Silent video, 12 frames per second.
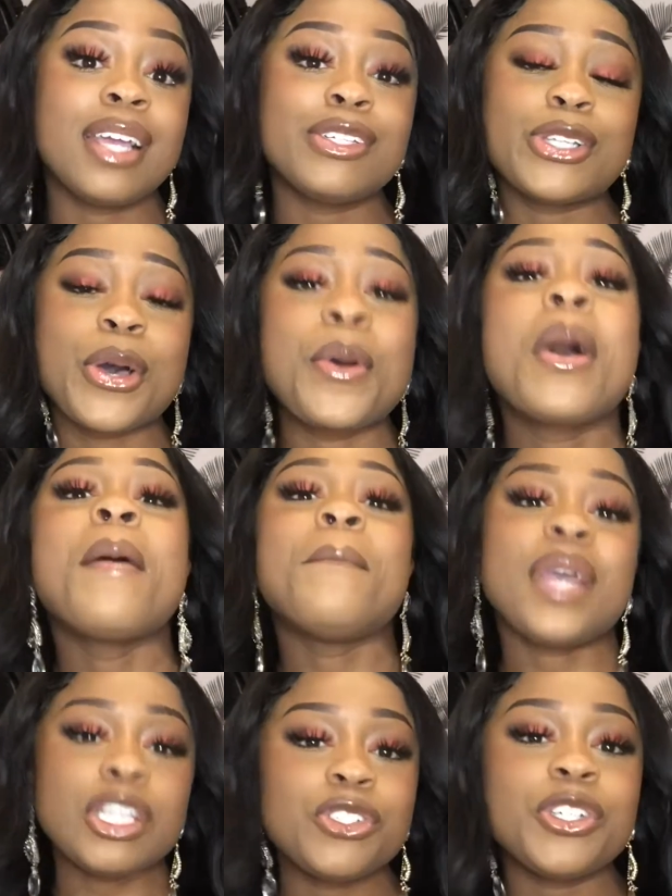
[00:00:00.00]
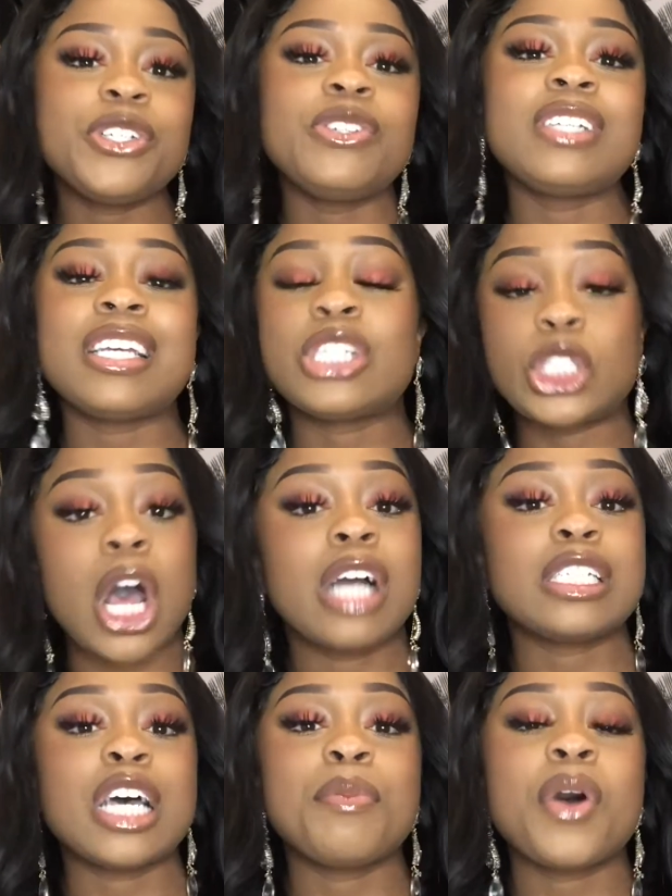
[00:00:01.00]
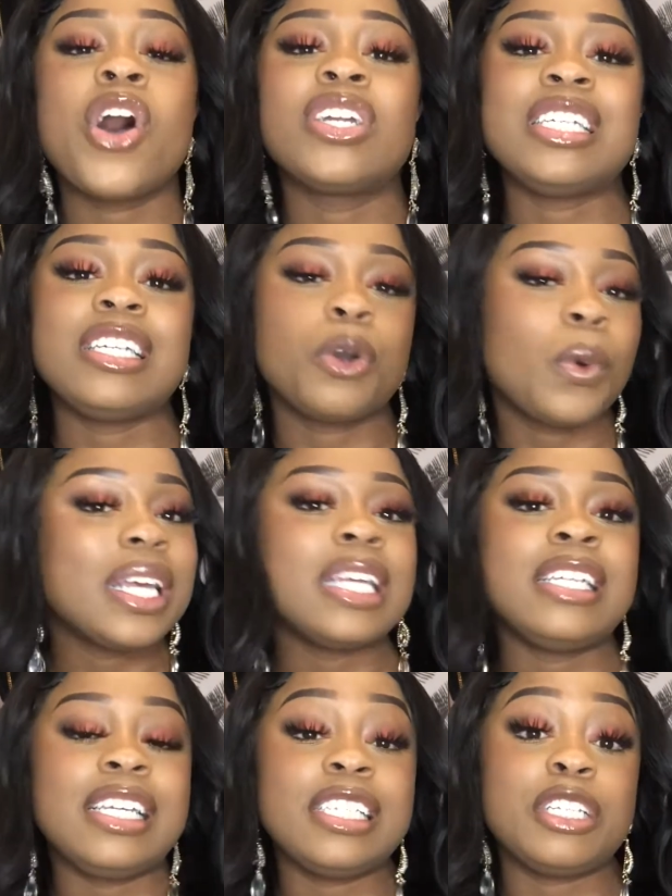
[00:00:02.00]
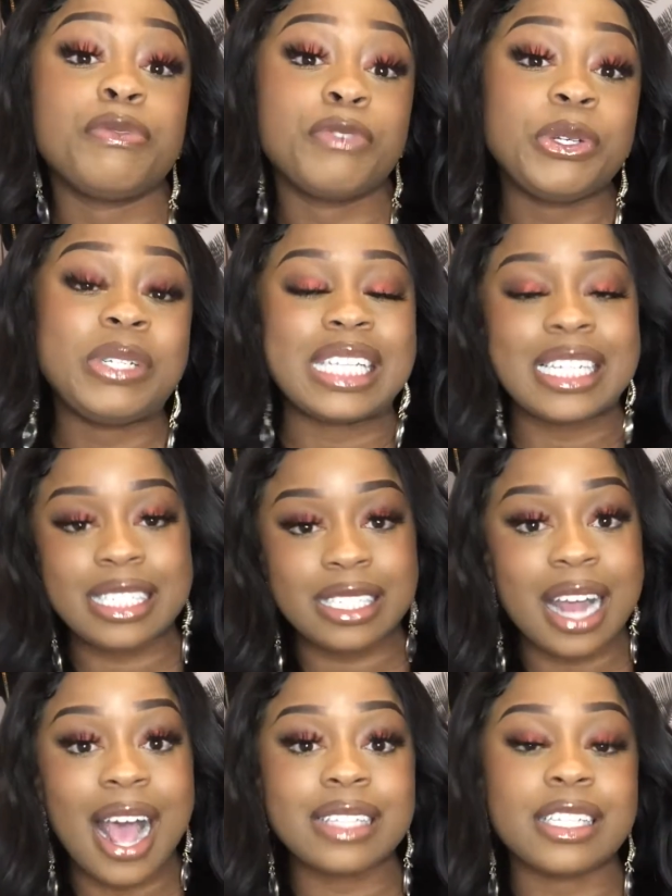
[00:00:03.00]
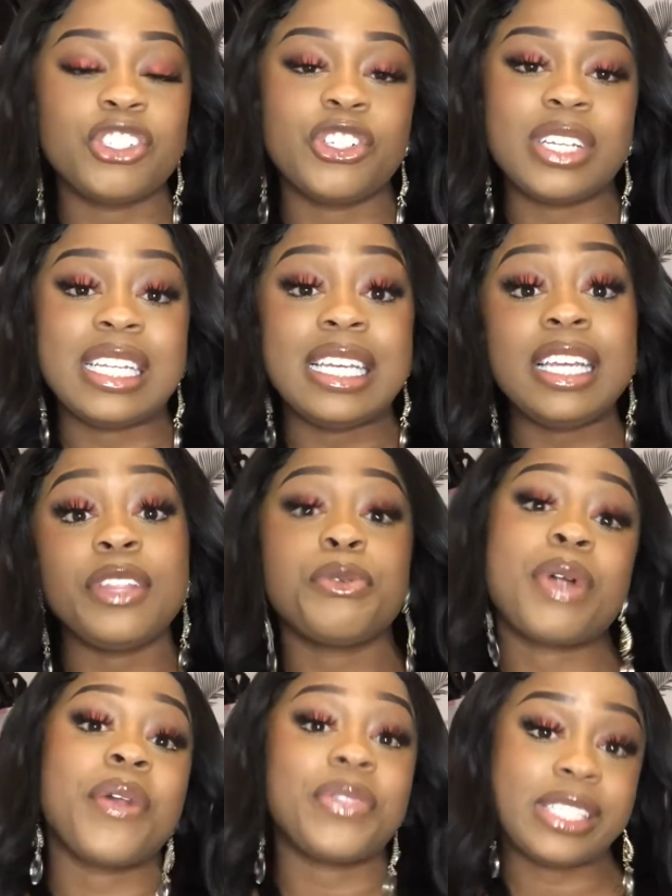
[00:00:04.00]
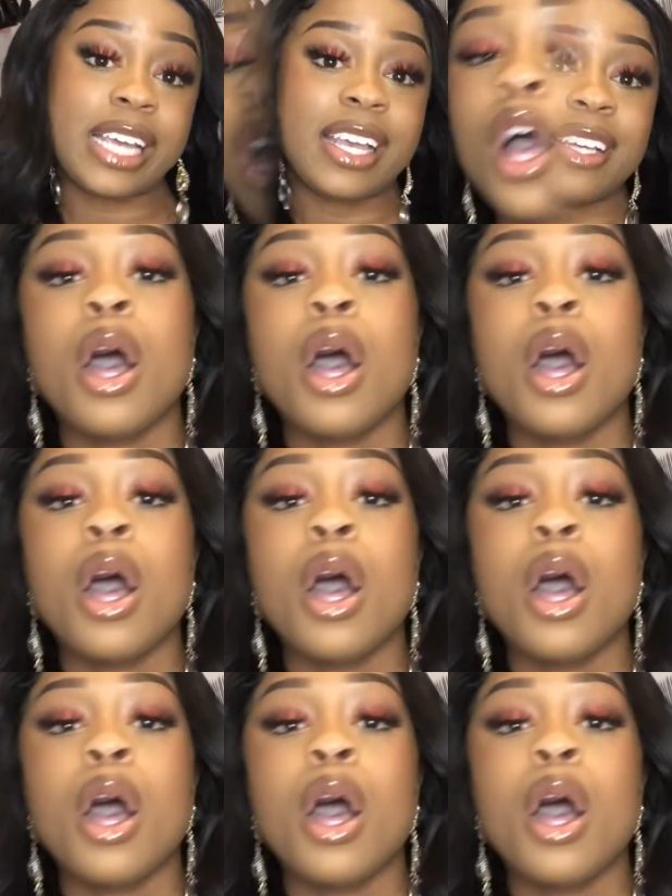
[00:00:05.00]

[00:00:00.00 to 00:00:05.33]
So make sure you stay stocked up on quick and easy foods and snacks that you can eat throughout the day.